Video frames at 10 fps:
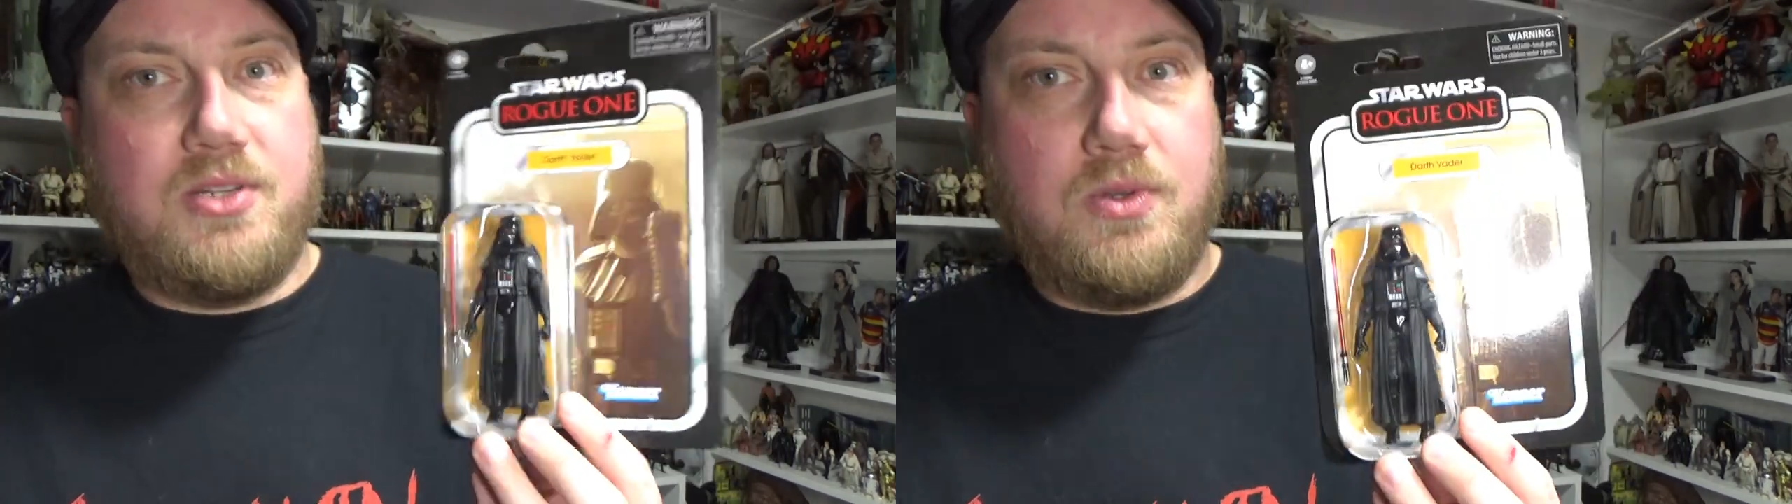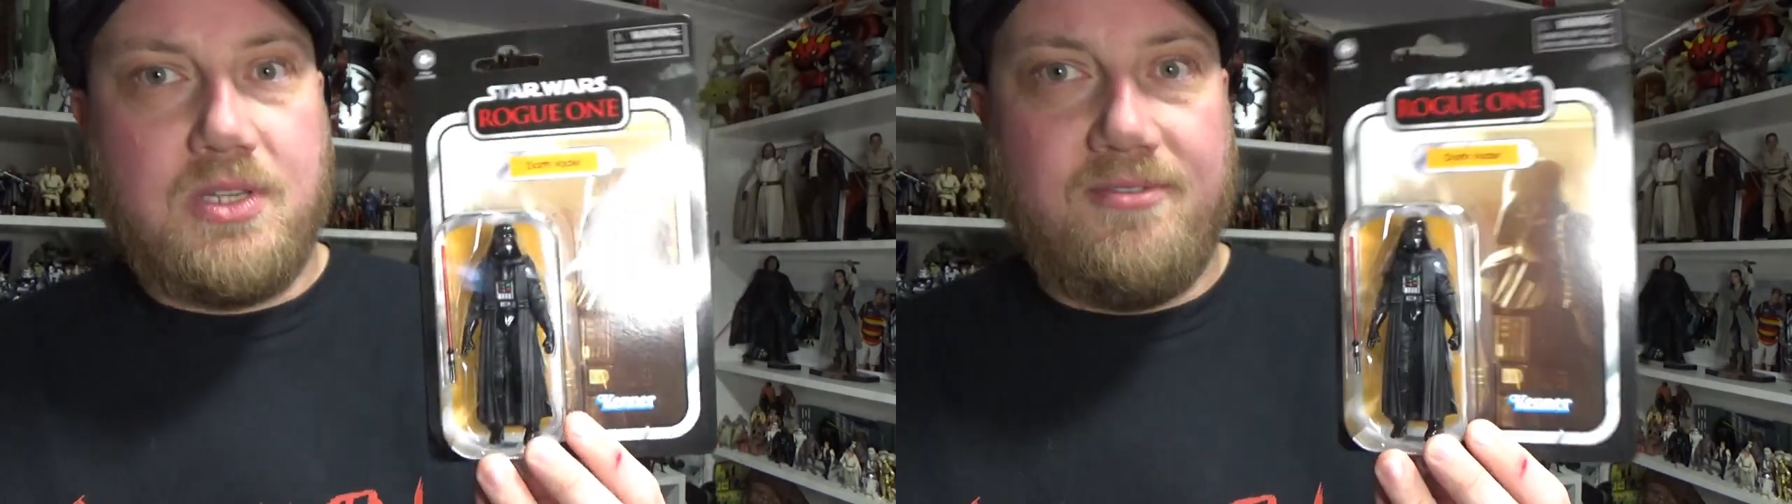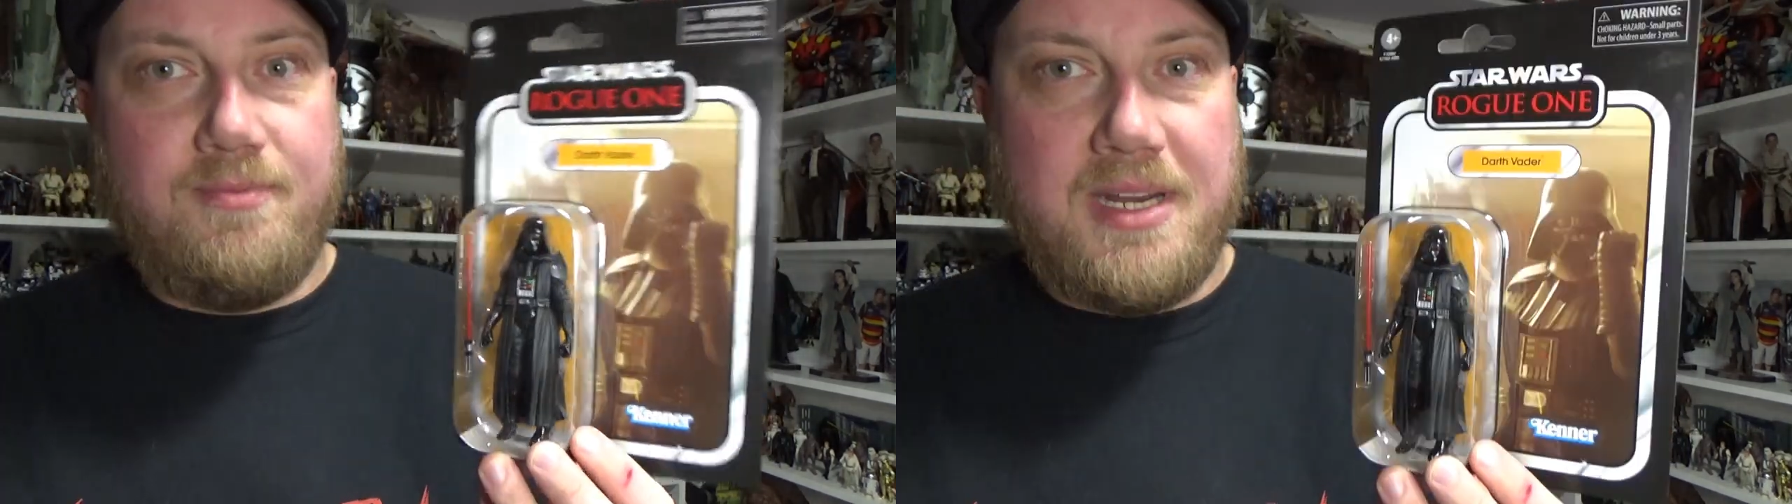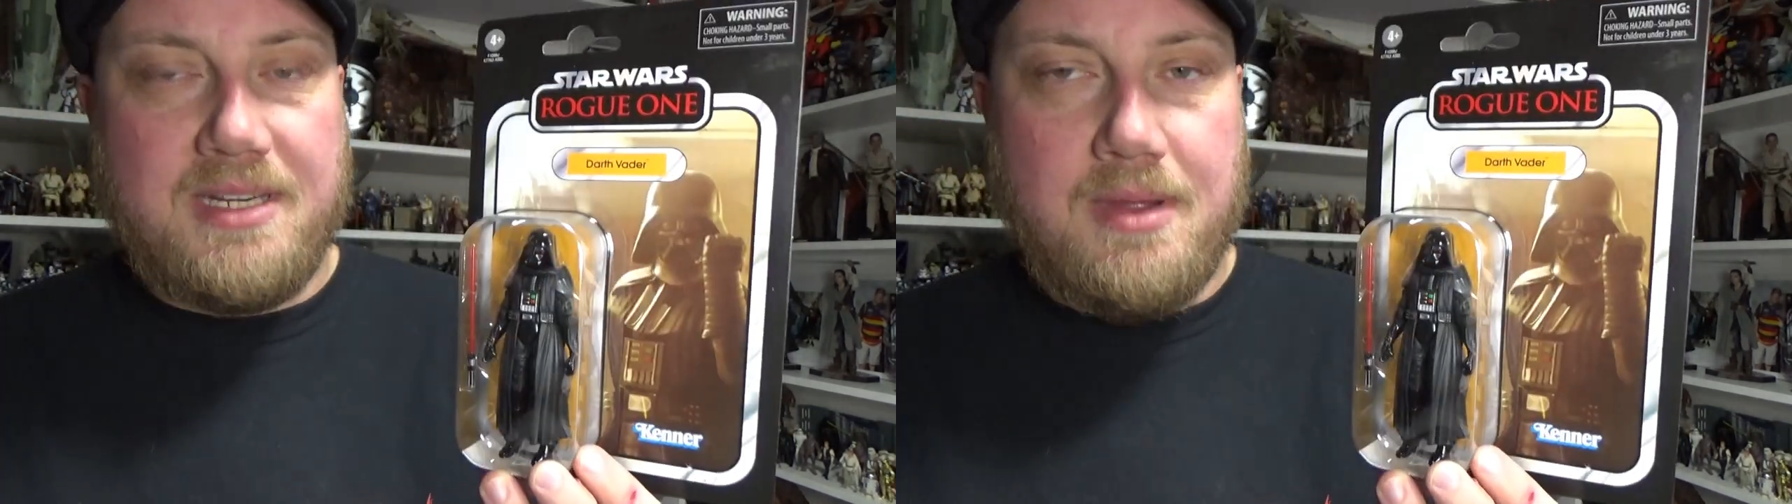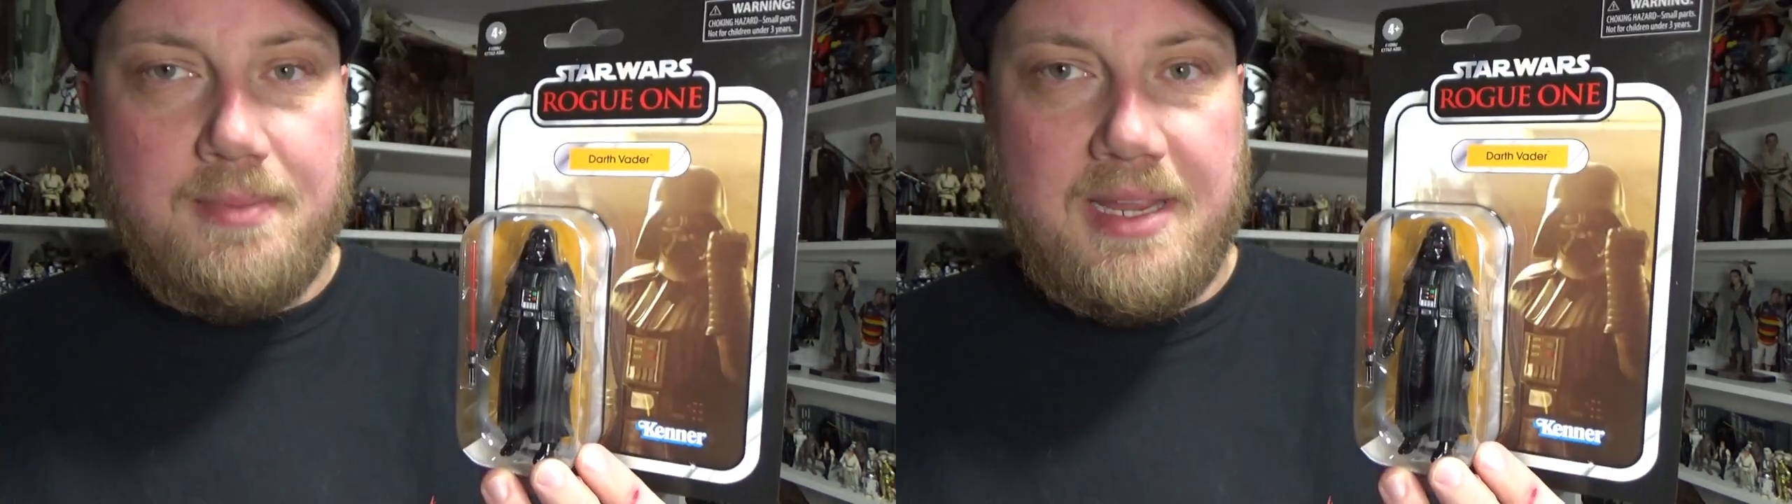stores that have picked
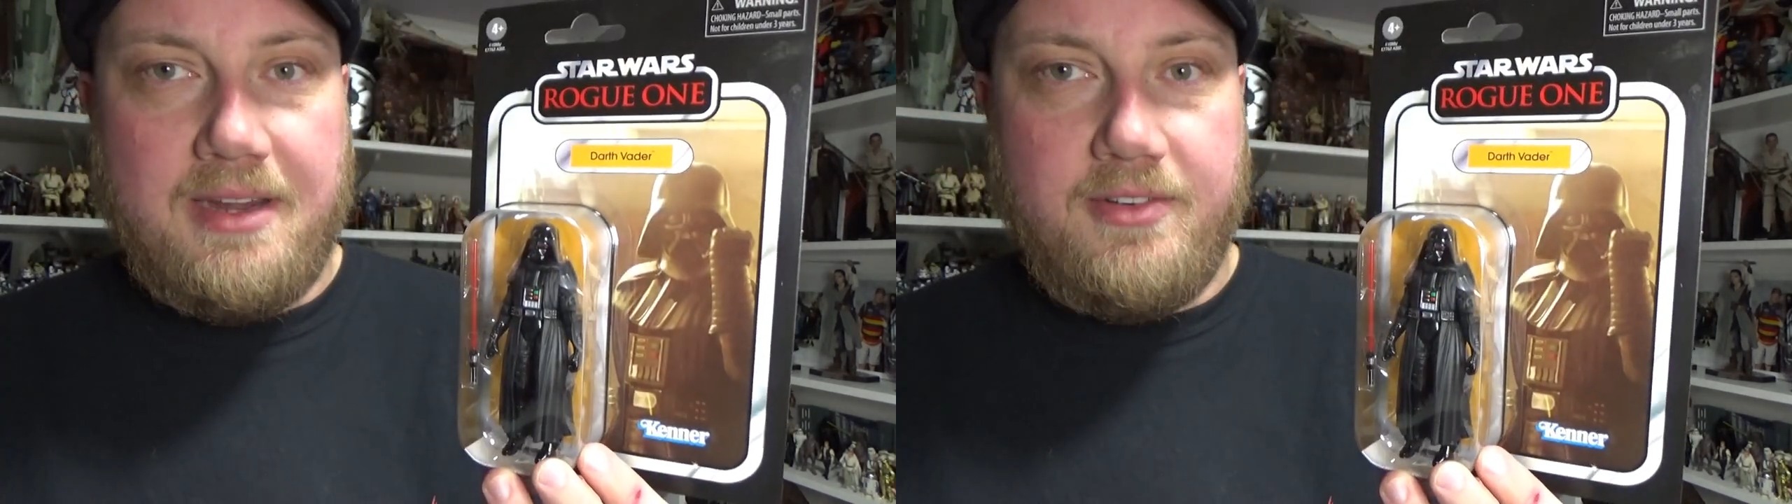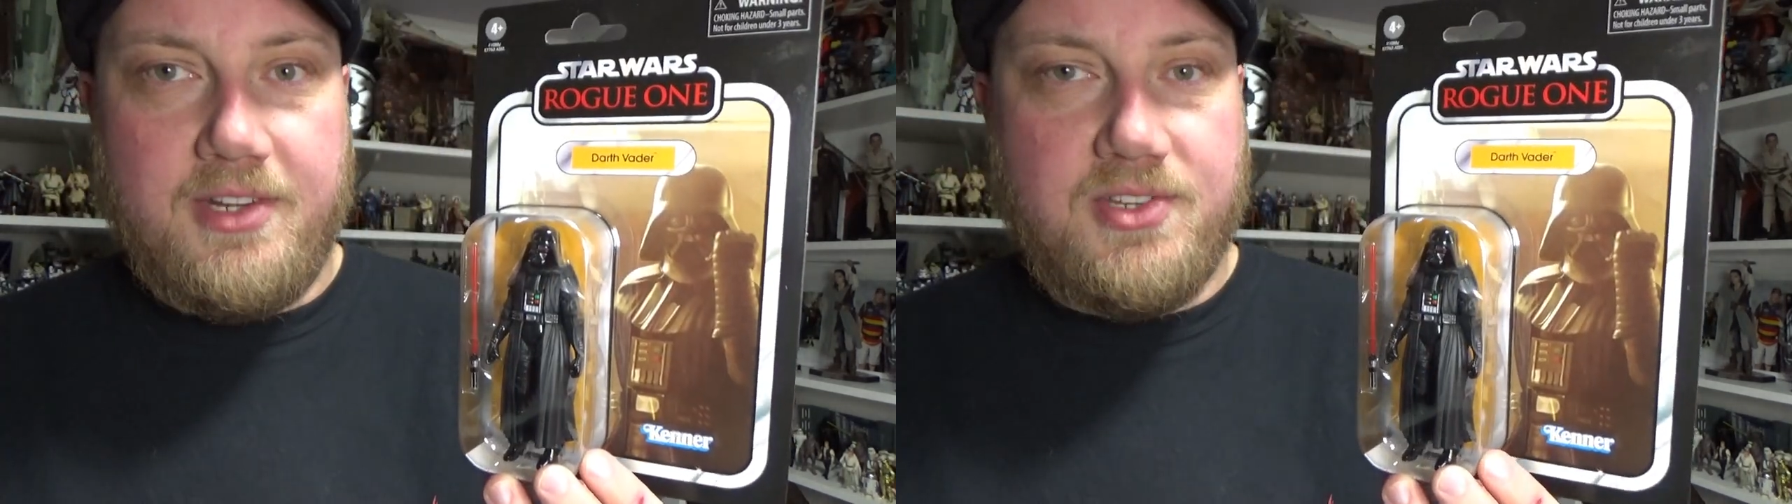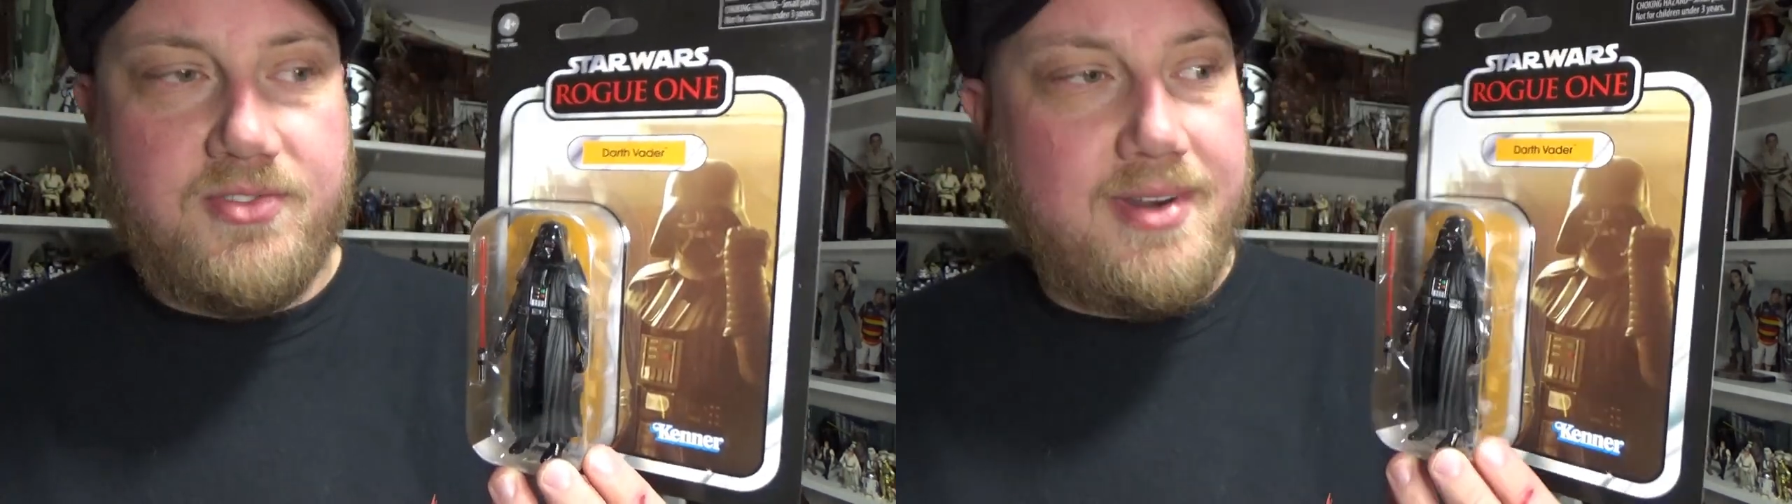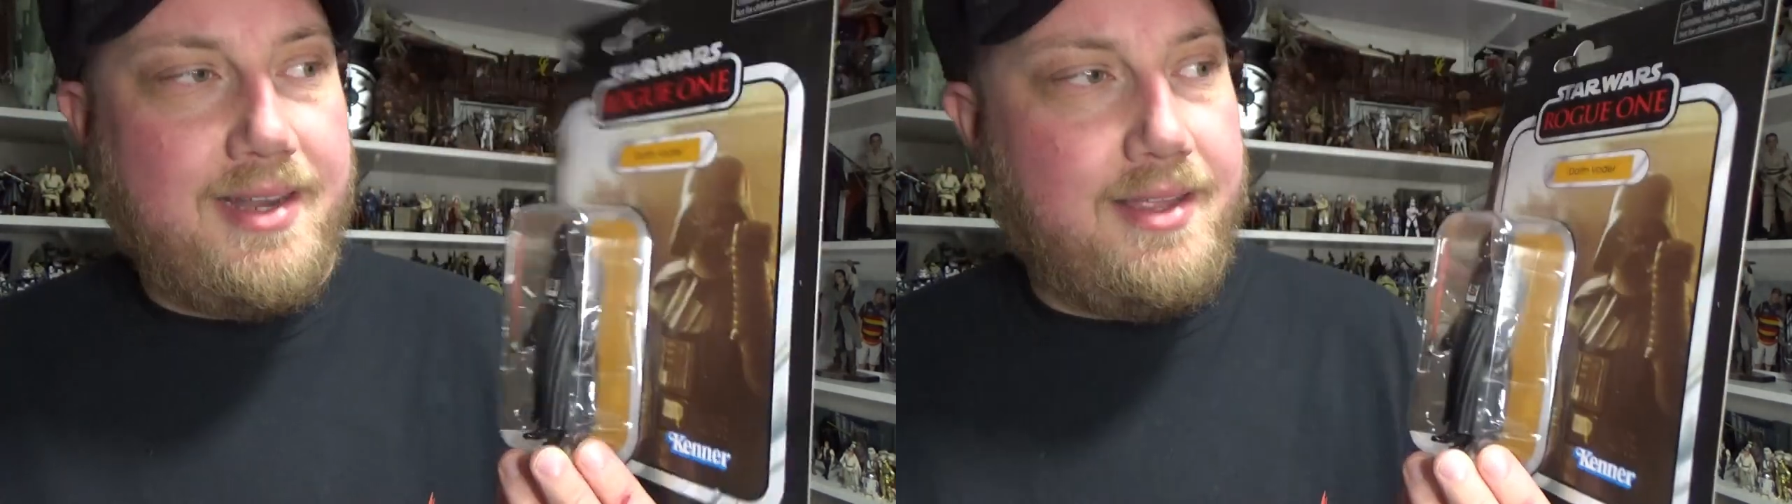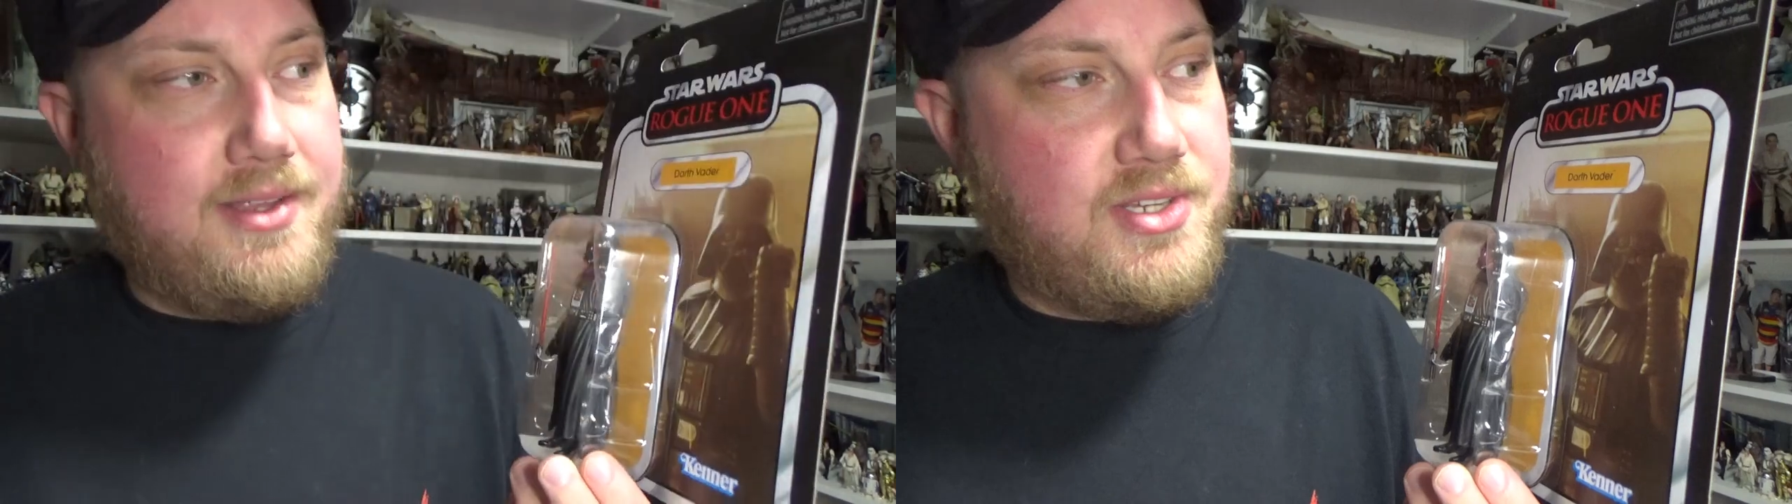them up here in Australia.